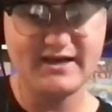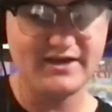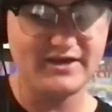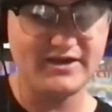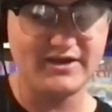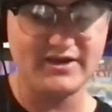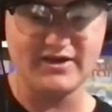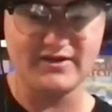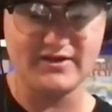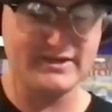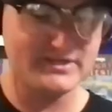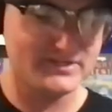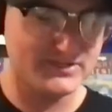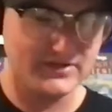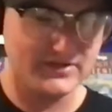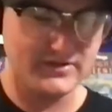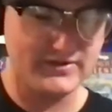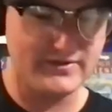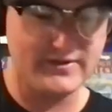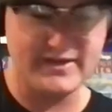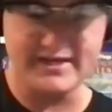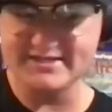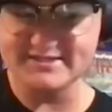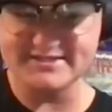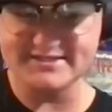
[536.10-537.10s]
you know, they show
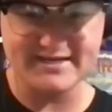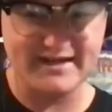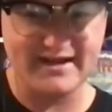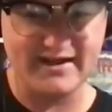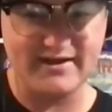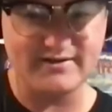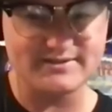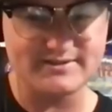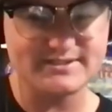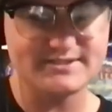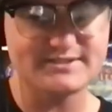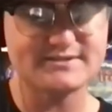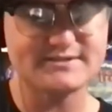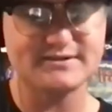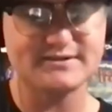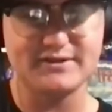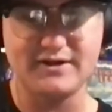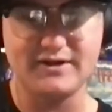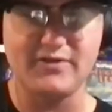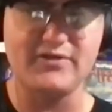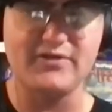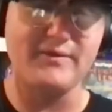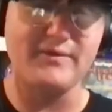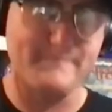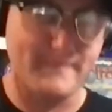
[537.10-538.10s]
you ins and outs, you
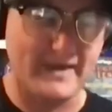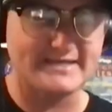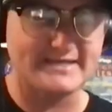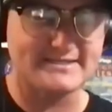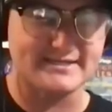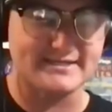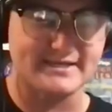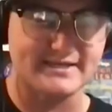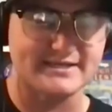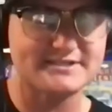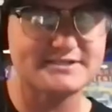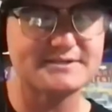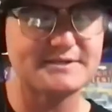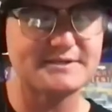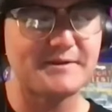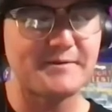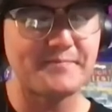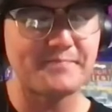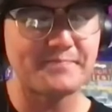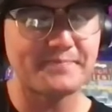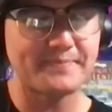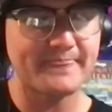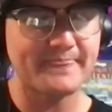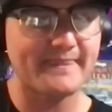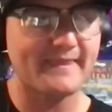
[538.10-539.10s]
know, the basics.
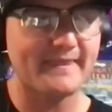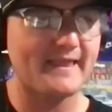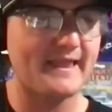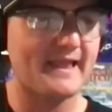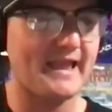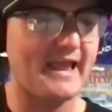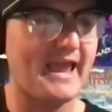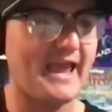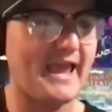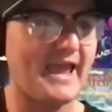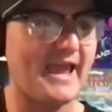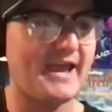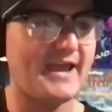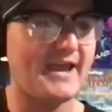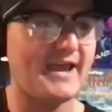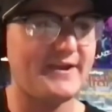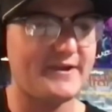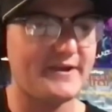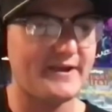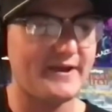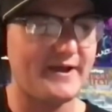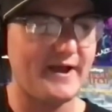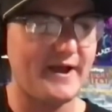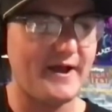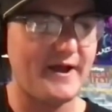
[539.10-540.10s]
Yeah.
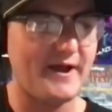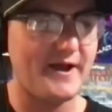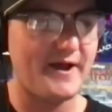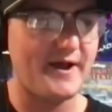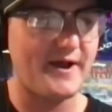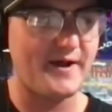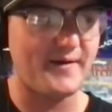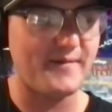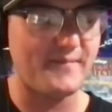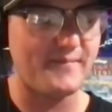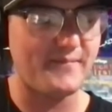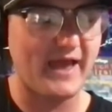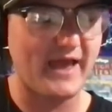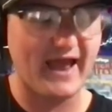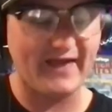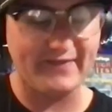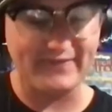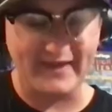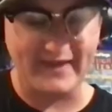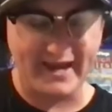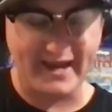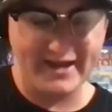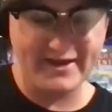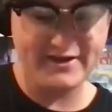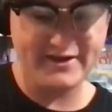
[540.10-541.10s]
And um, at
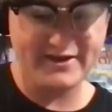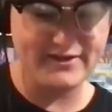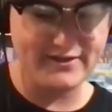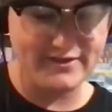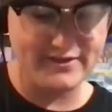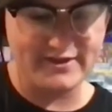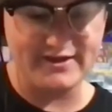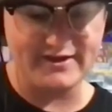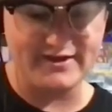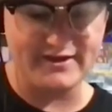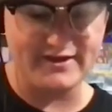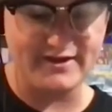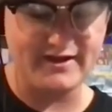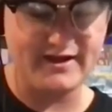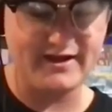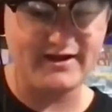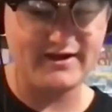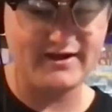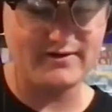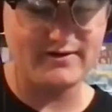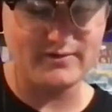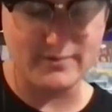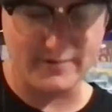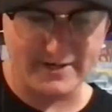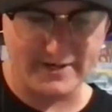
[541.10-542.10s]
the end of the
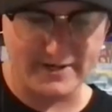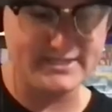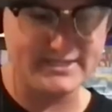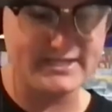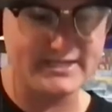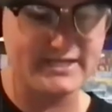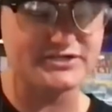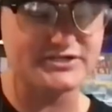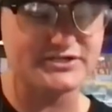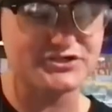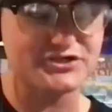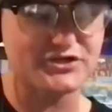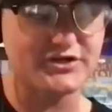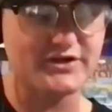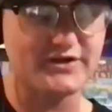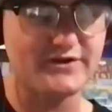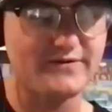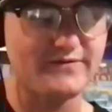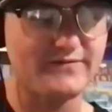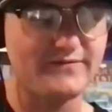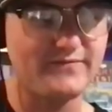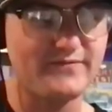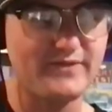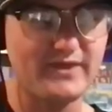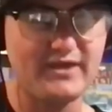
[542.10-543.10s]

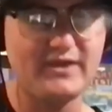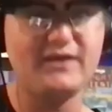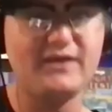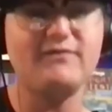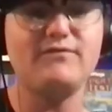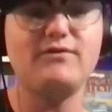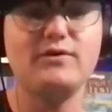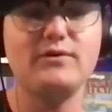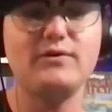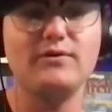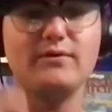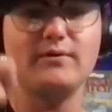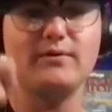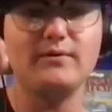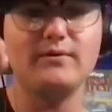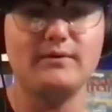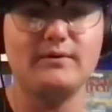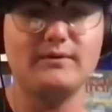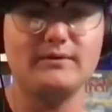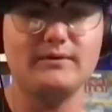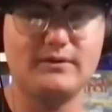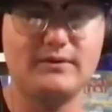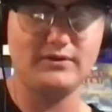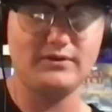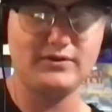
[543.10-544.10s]
orientation, they give you
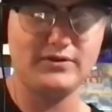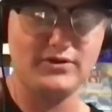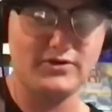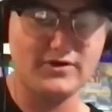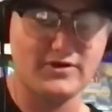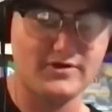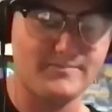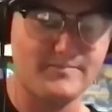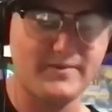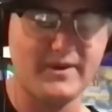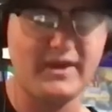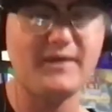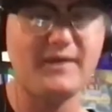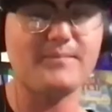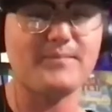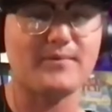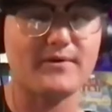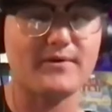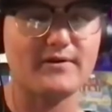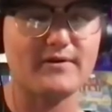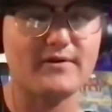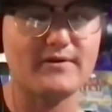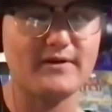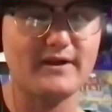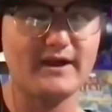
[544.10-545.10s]
your
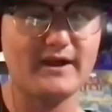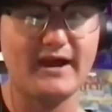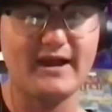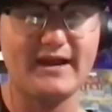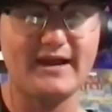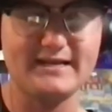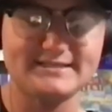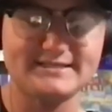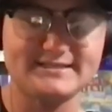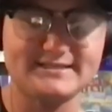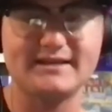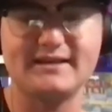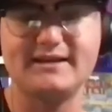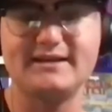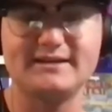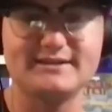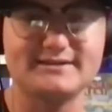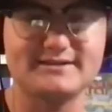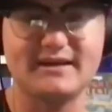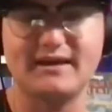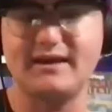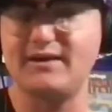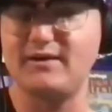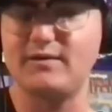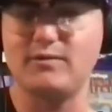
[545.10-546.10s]
paper and it
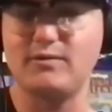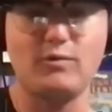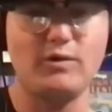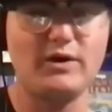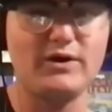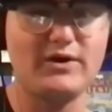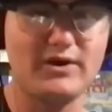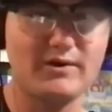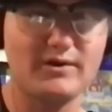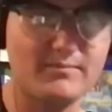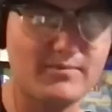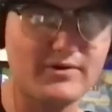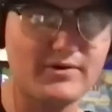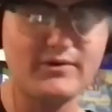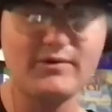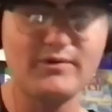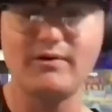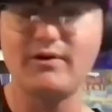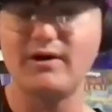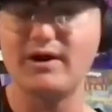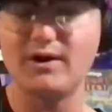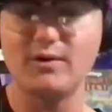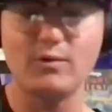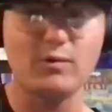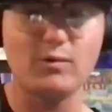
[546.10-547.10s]
says like what number you
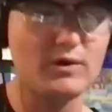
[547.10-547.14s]
are,